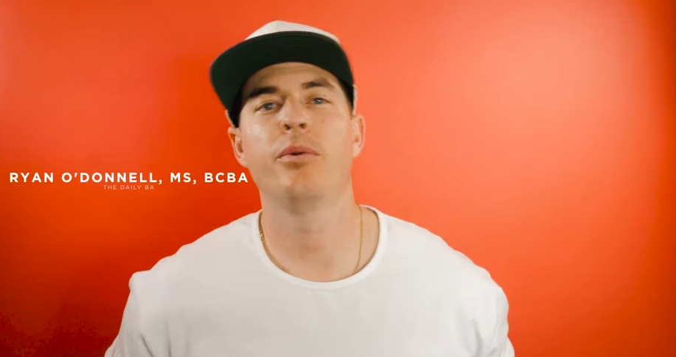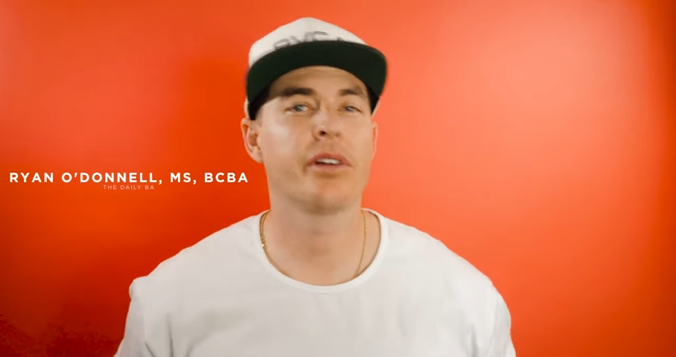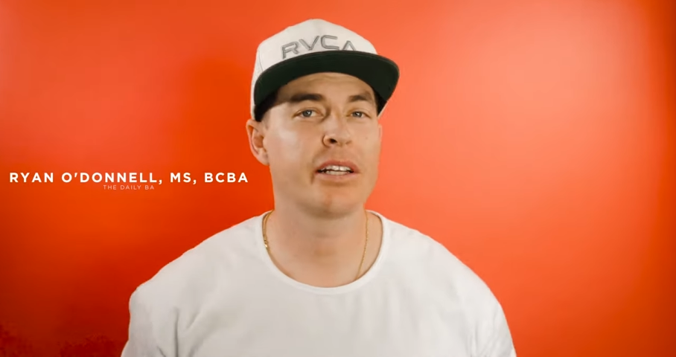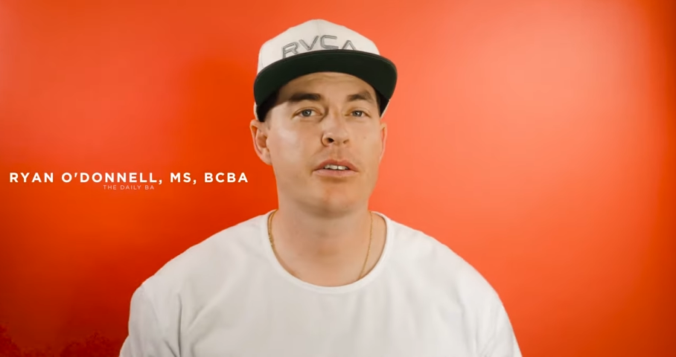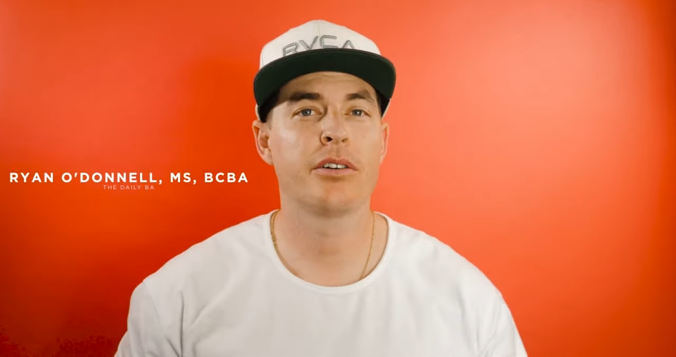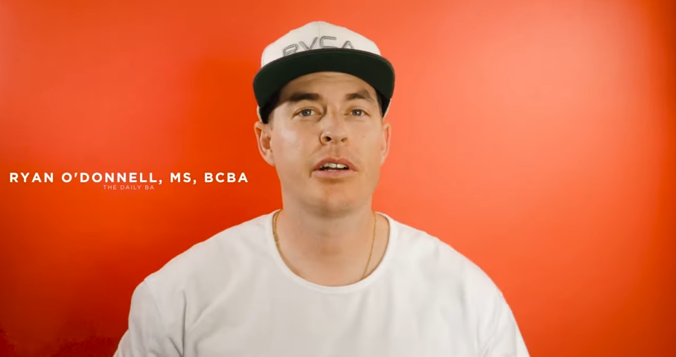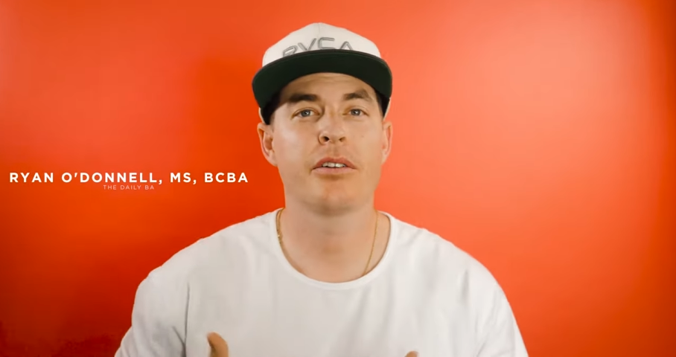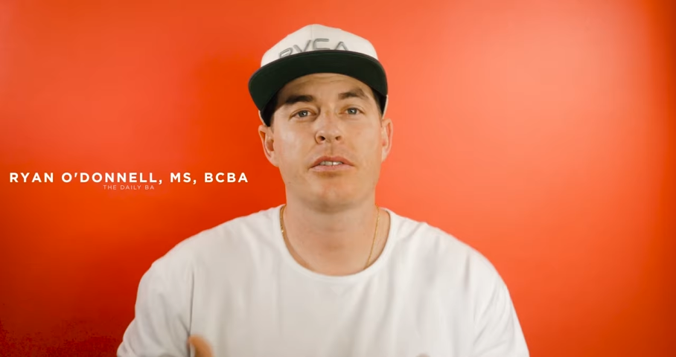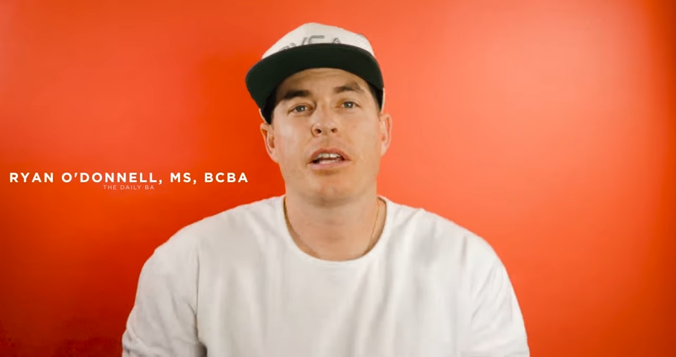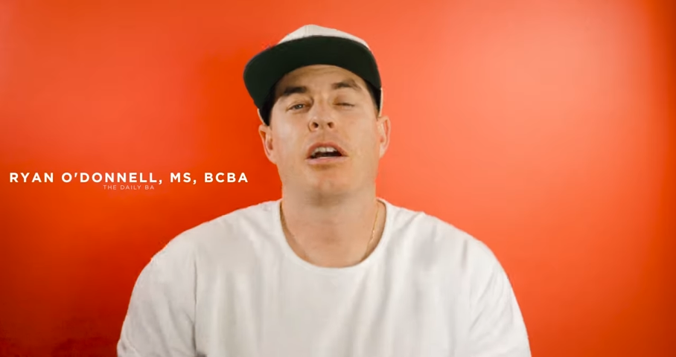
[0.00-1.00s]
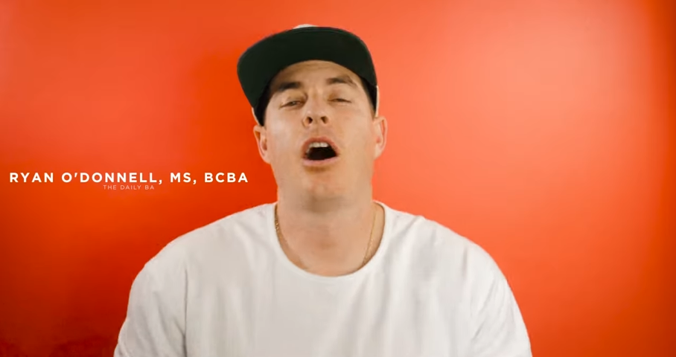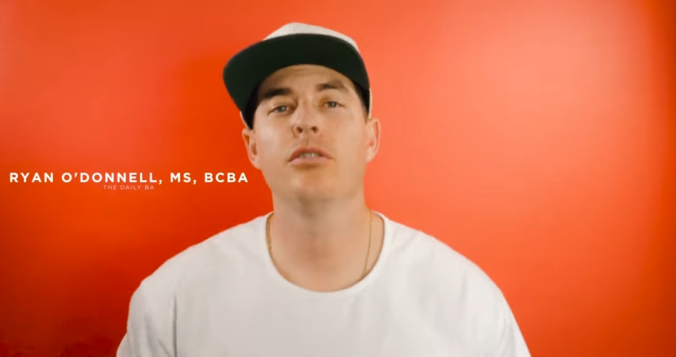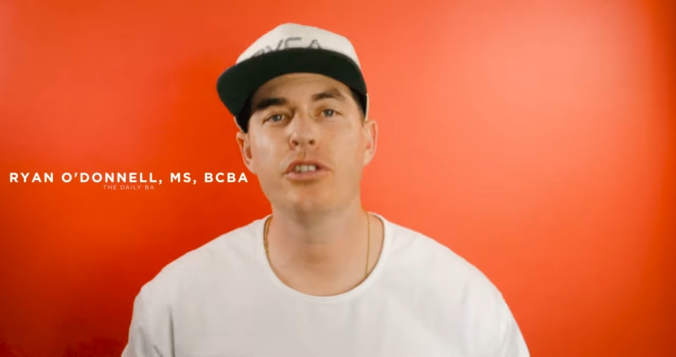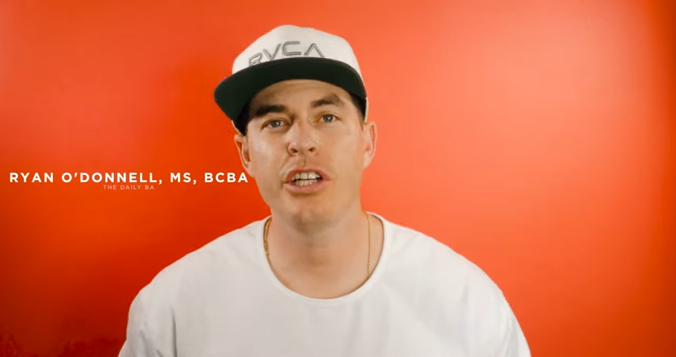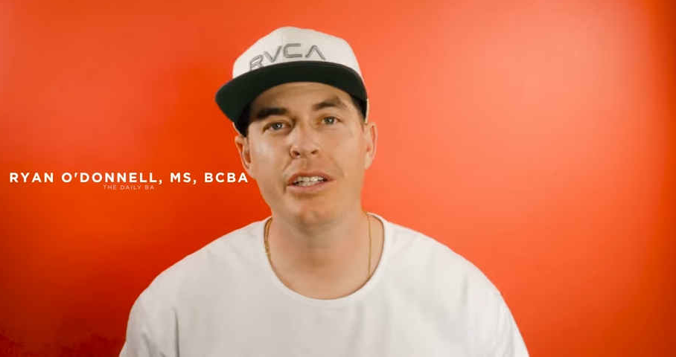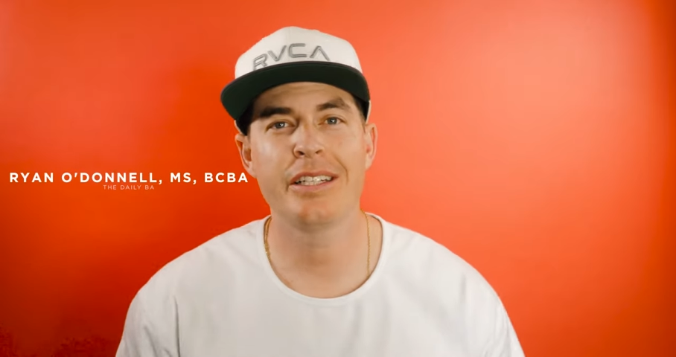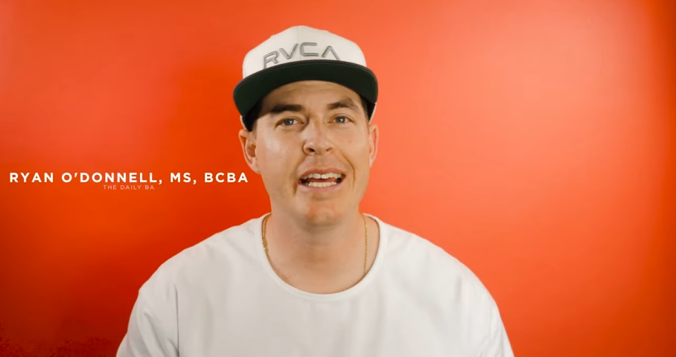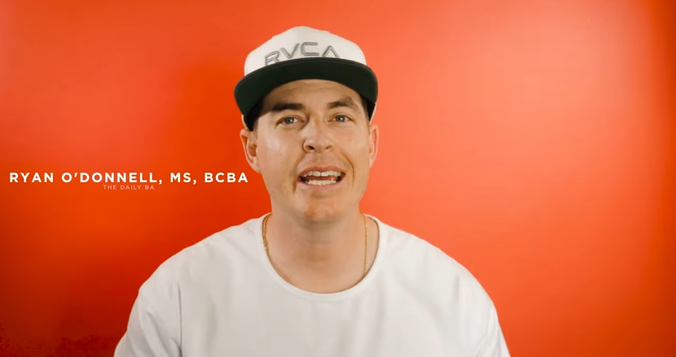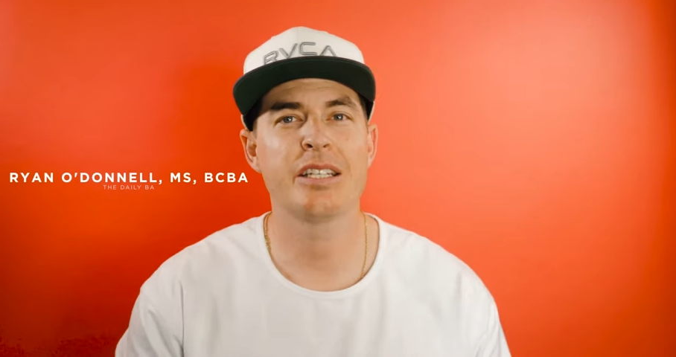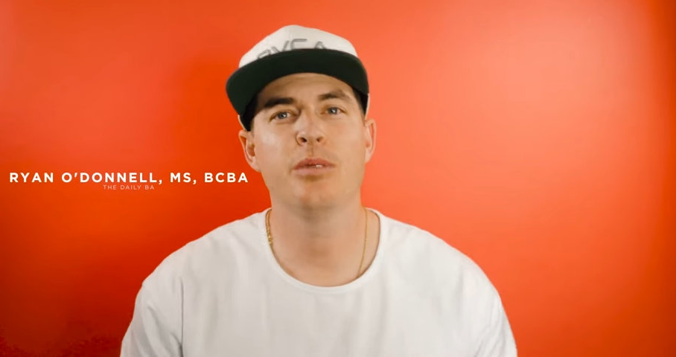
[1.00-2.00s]
We like to nerd out on psychology, and
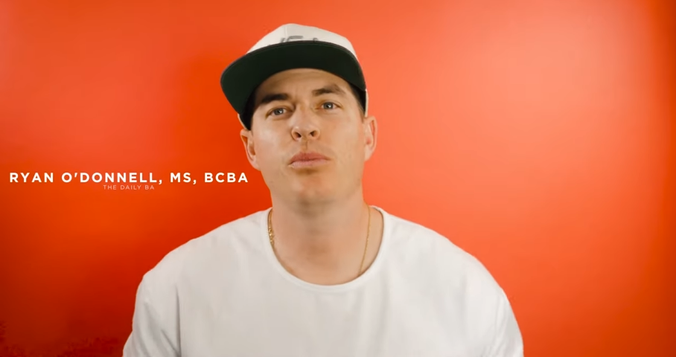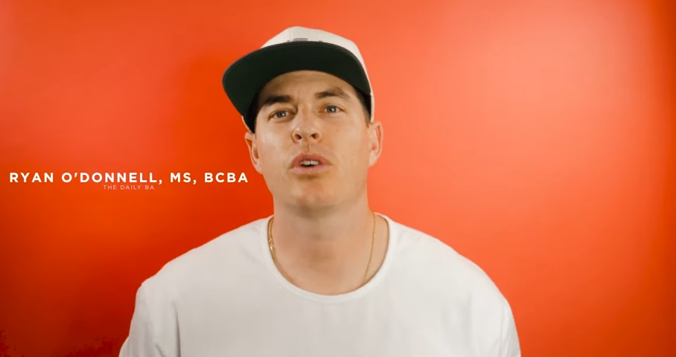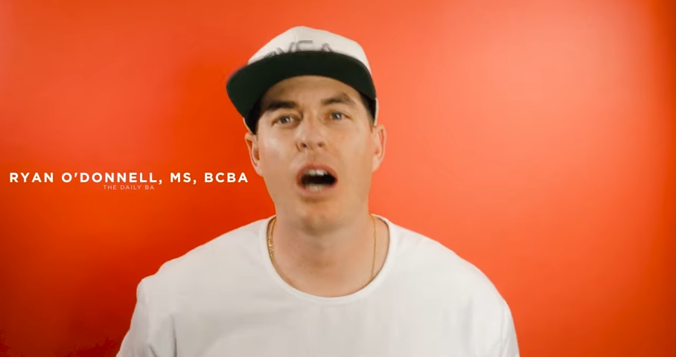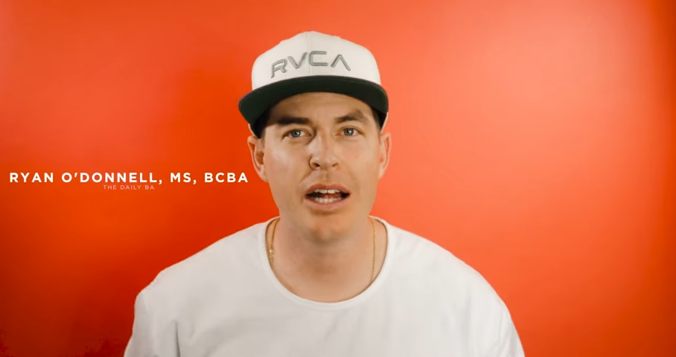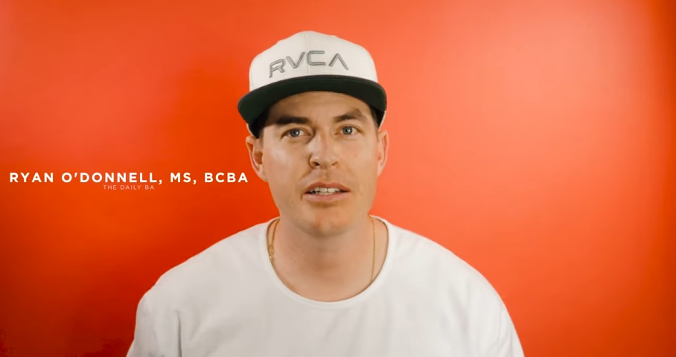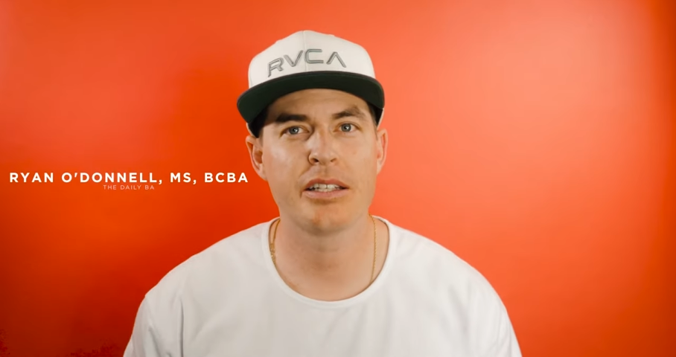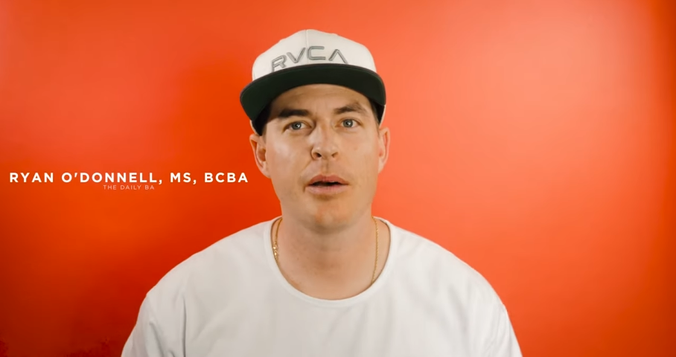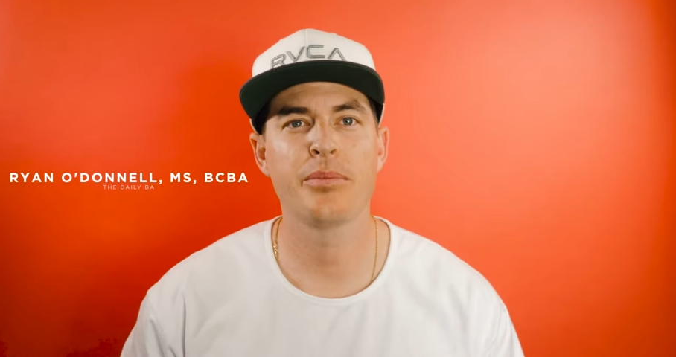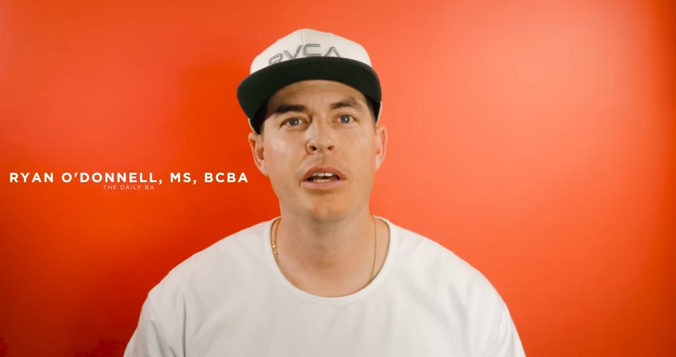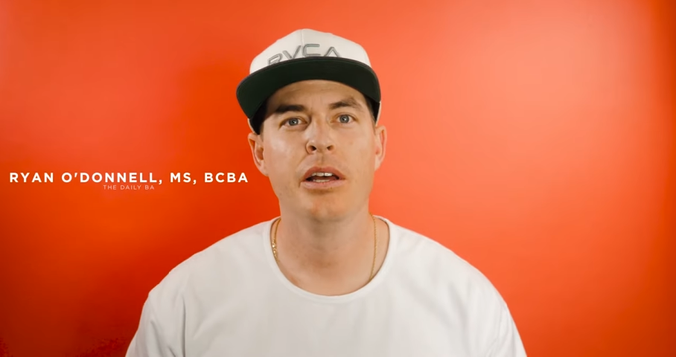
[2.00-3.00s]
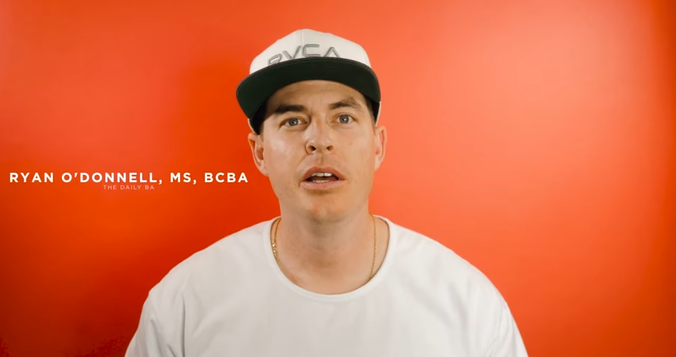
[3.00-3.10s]
today a simple concept